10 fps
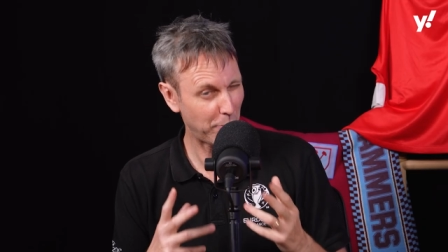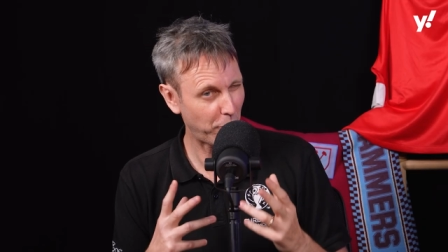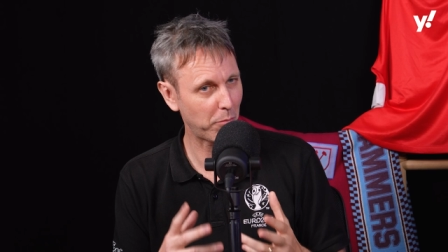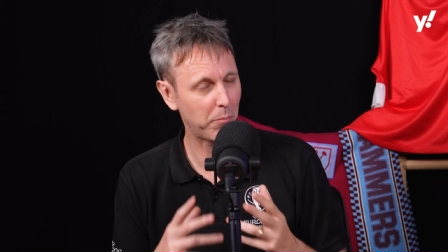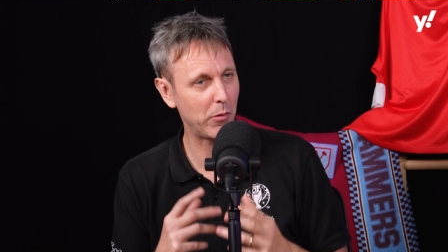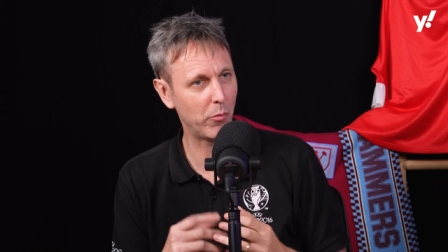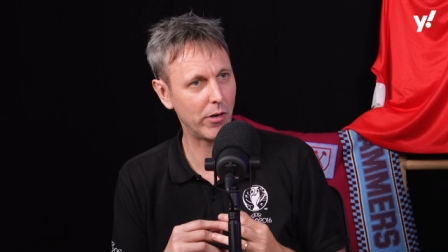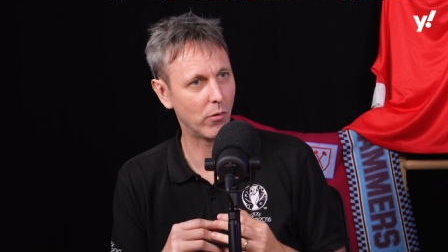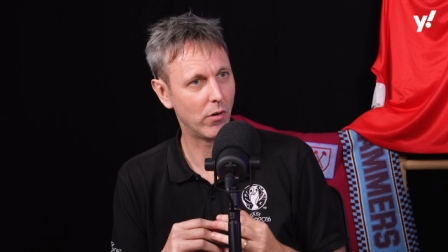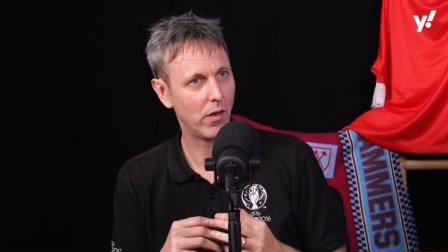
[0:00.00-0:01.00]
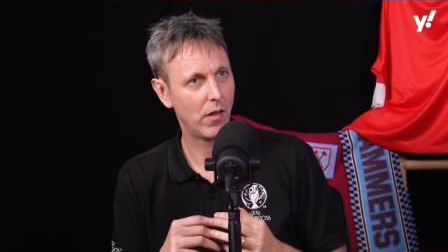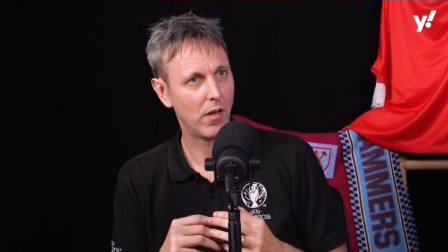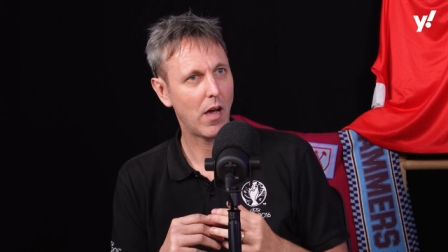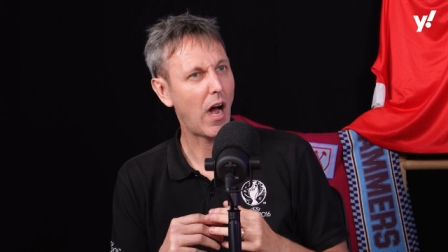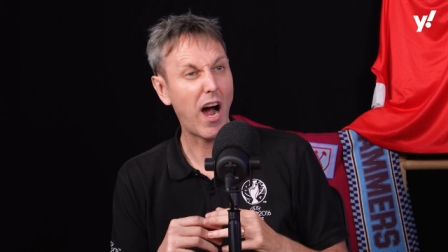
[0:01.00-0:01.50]
probably will,
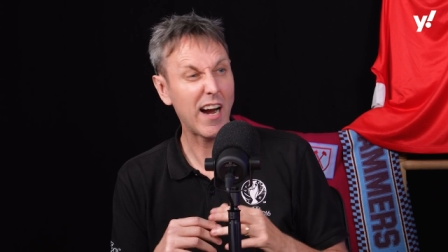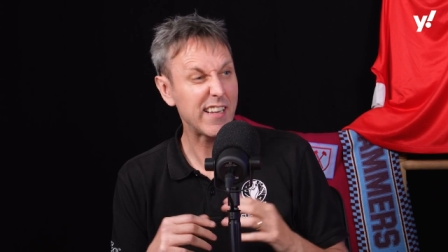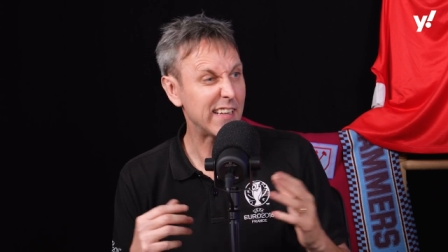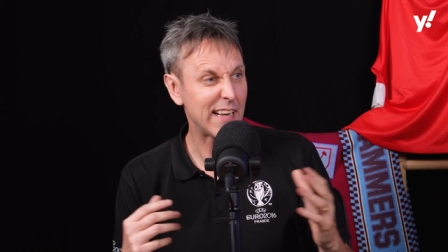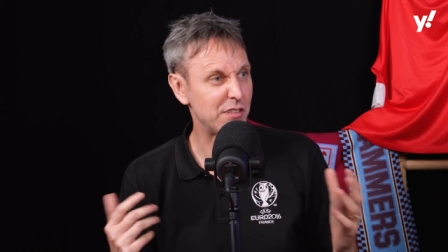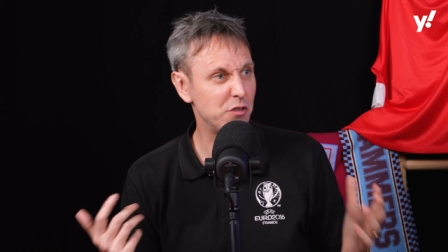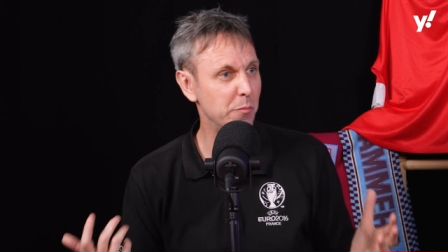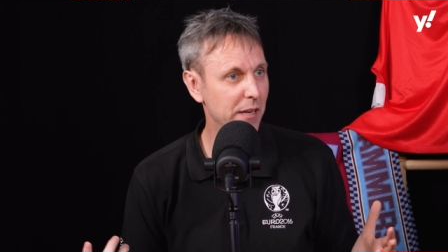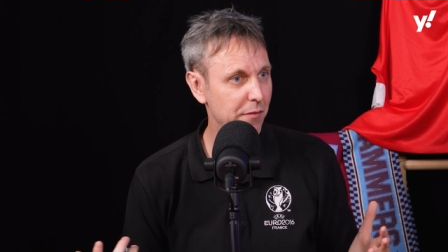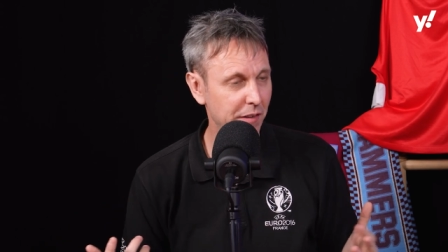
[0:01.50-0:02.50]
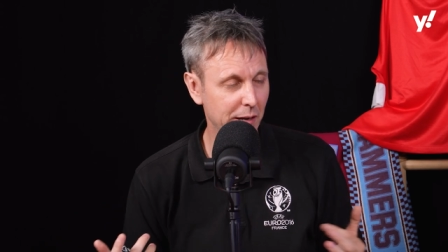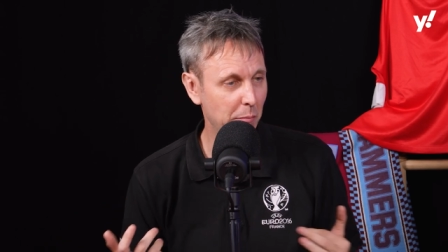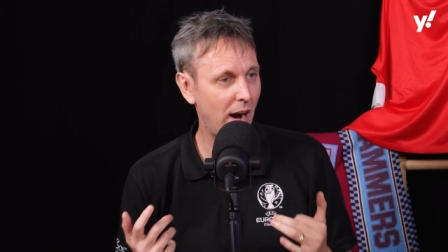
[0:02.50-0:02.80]
I think that should be it for him.